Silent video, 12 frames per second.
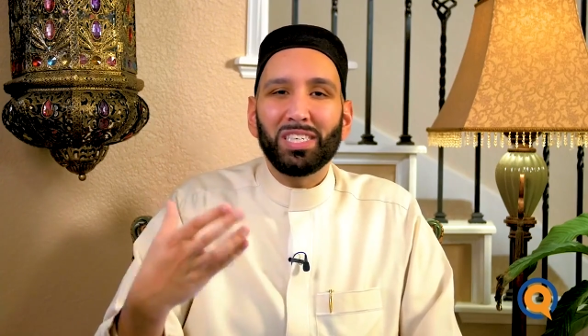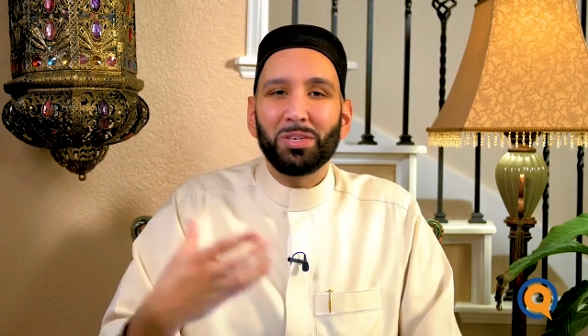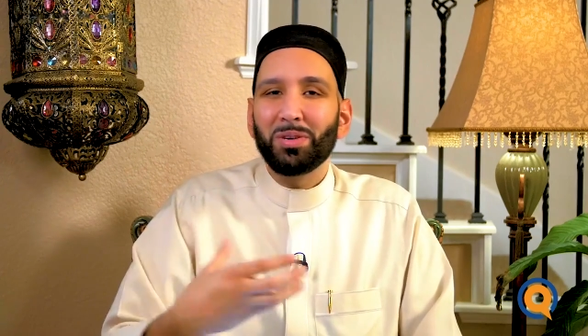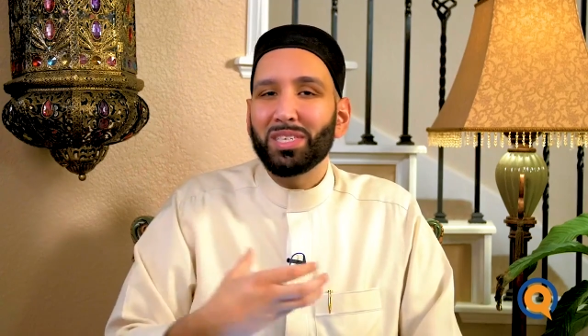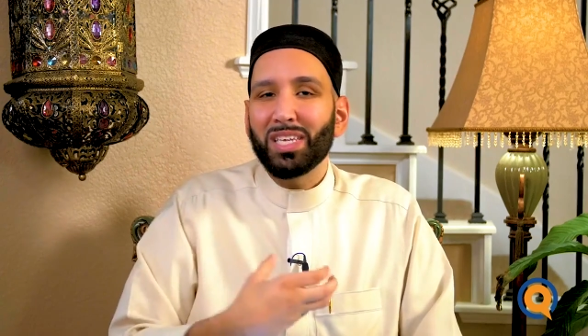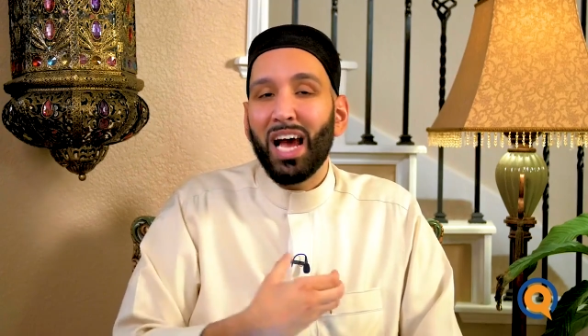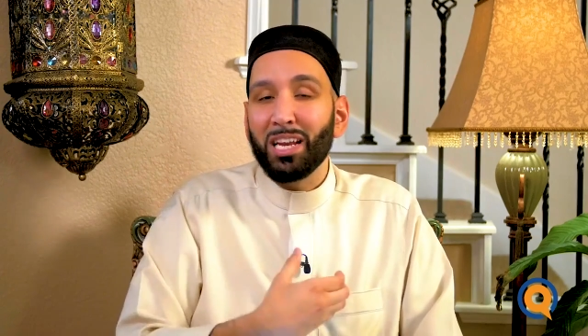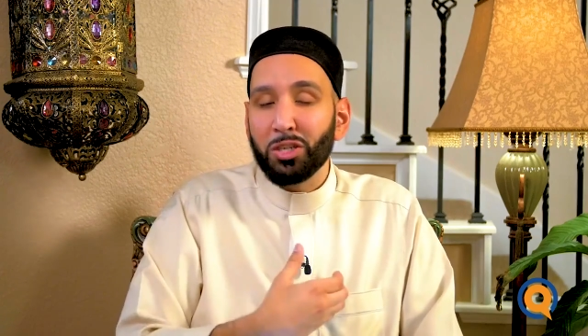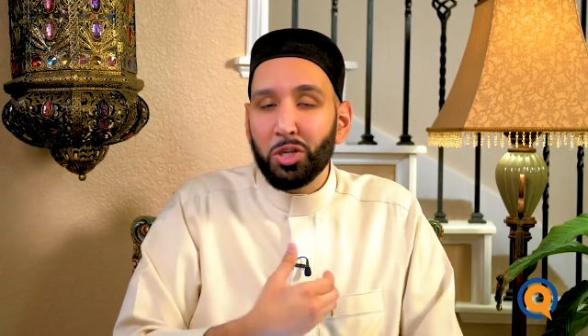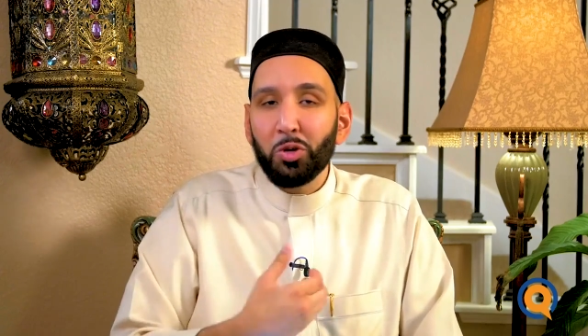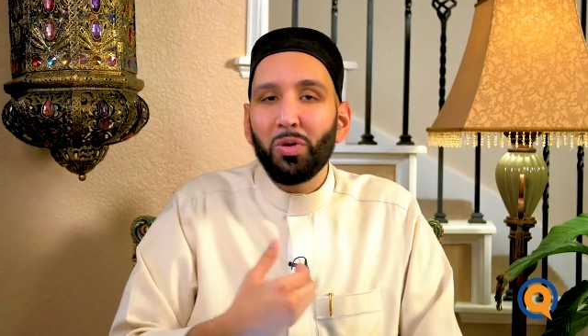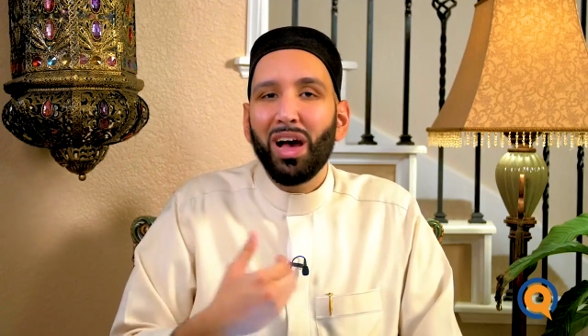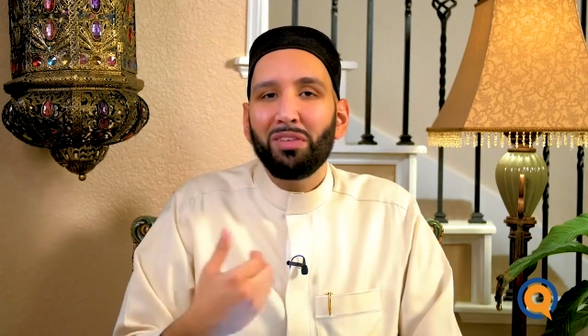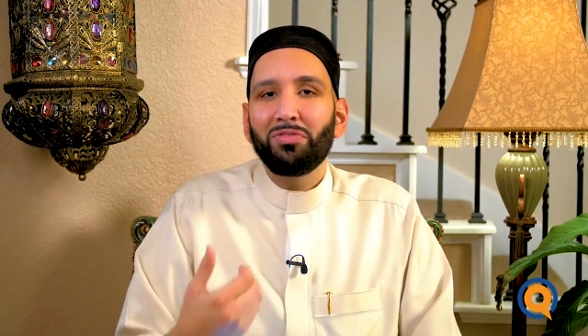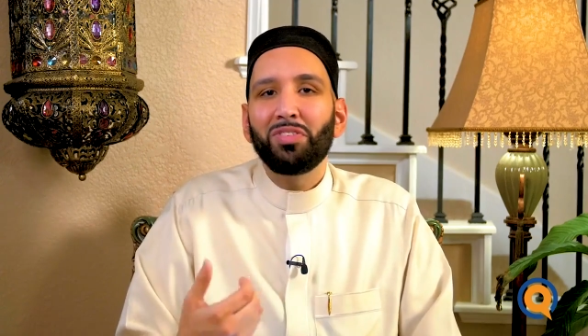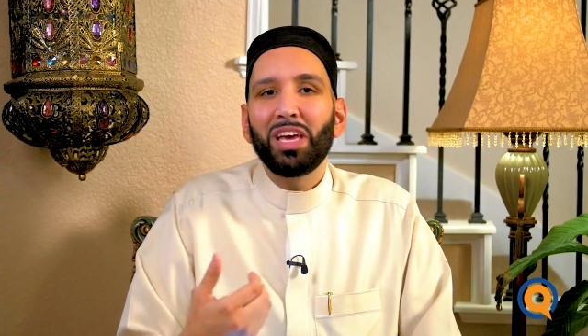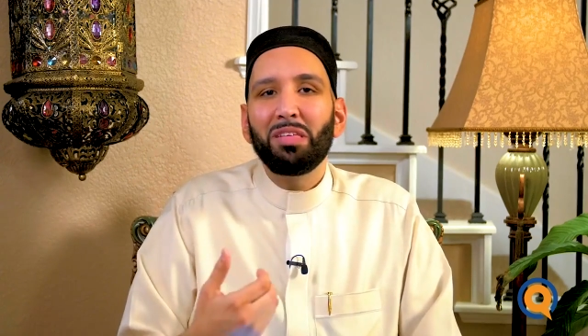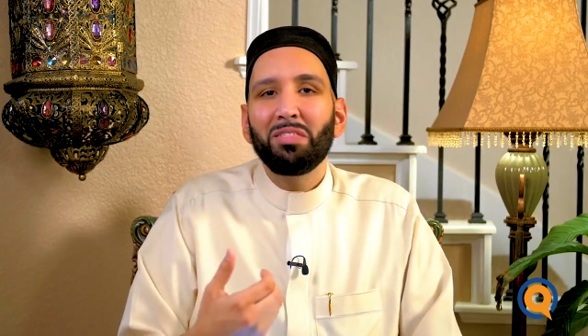So it's, I do have
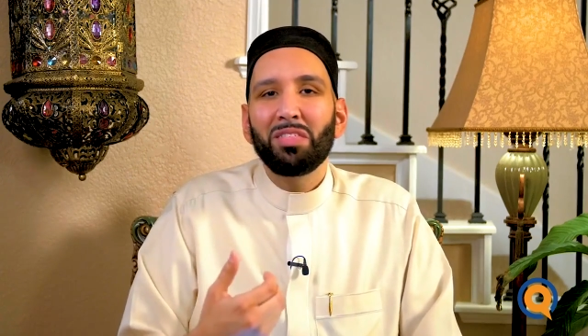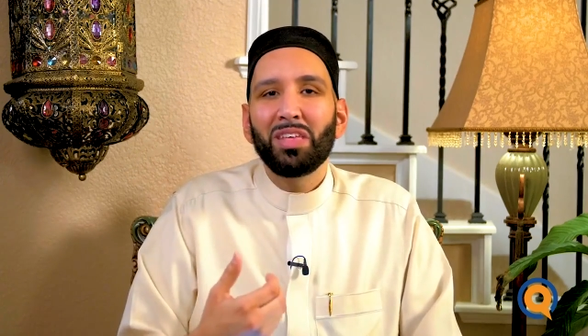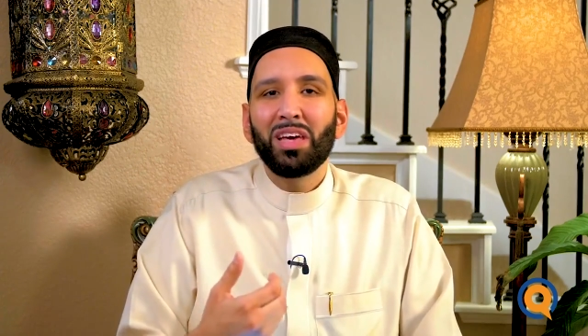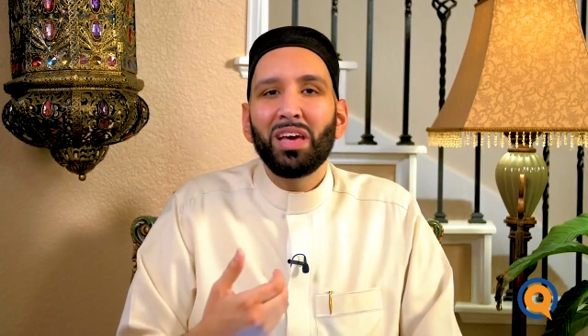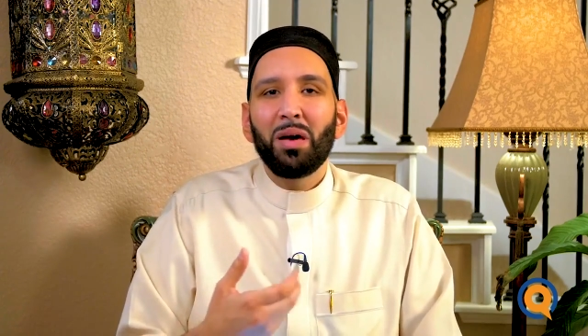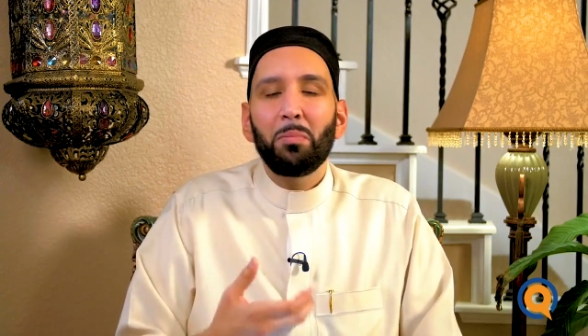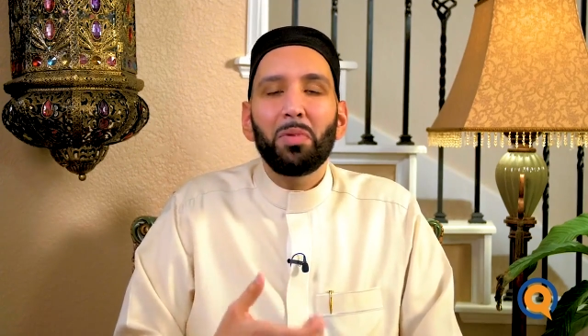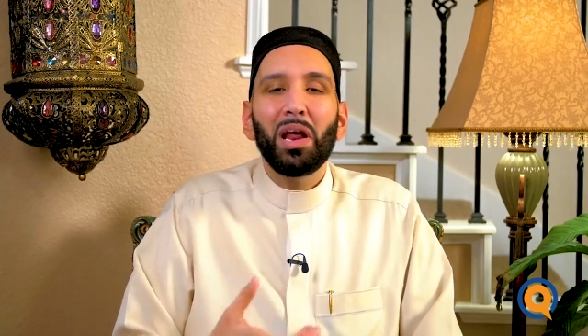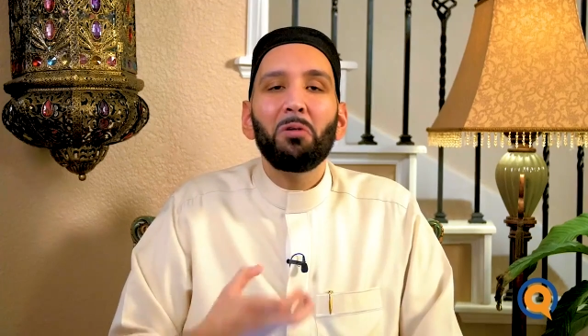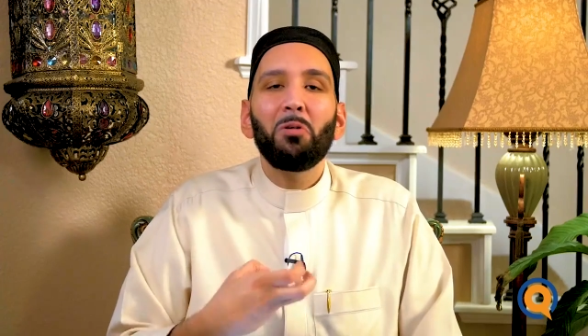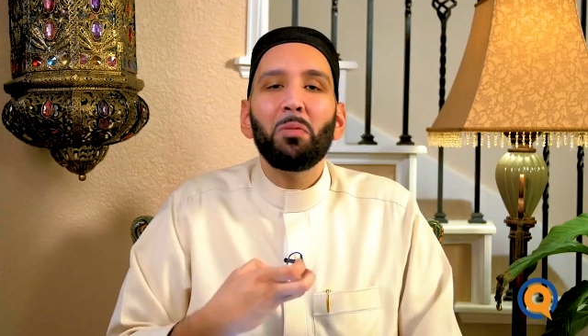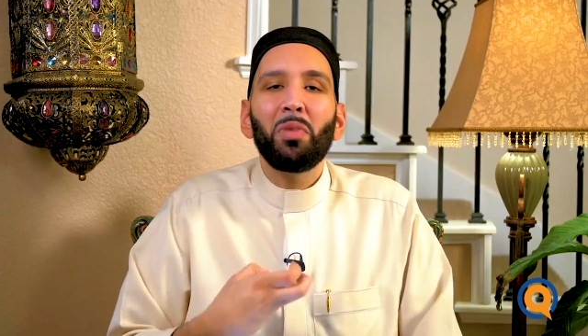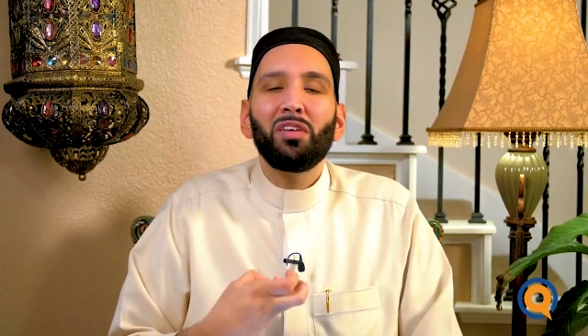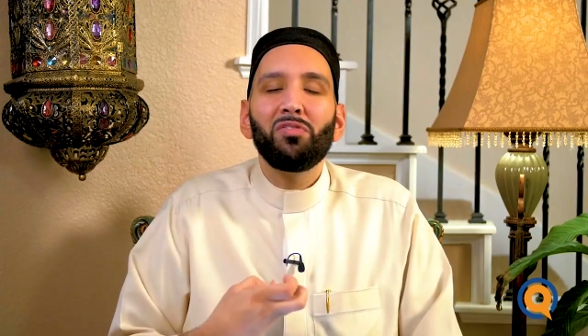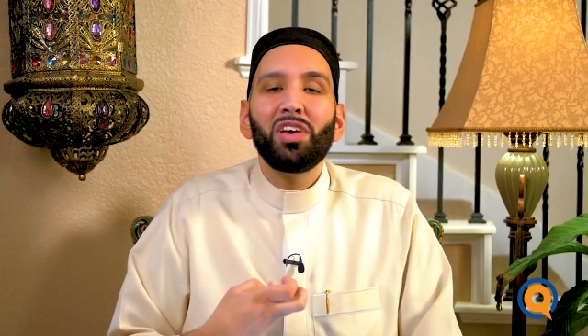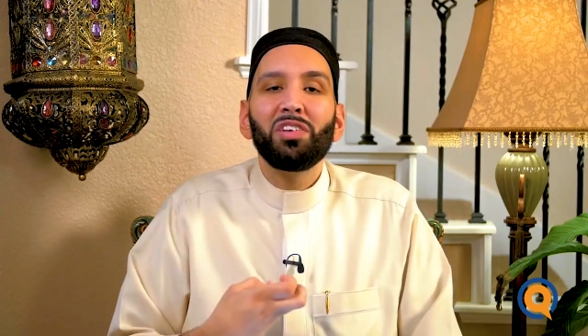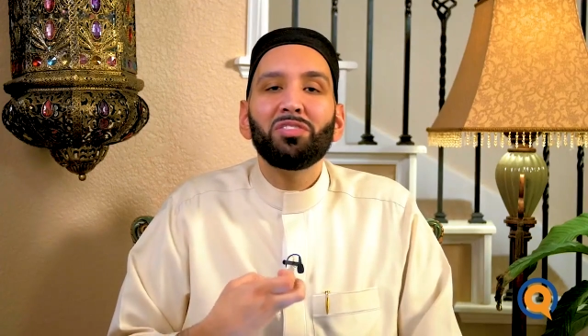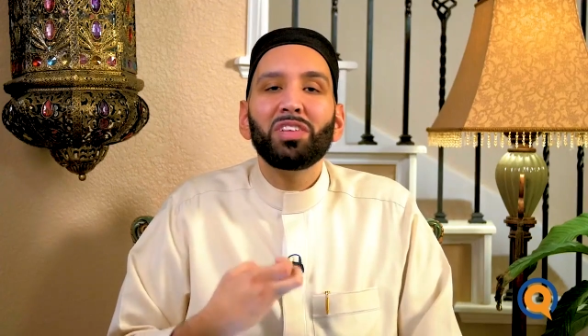faith, but I want my
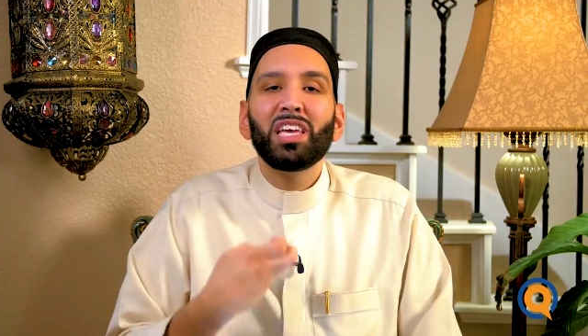faith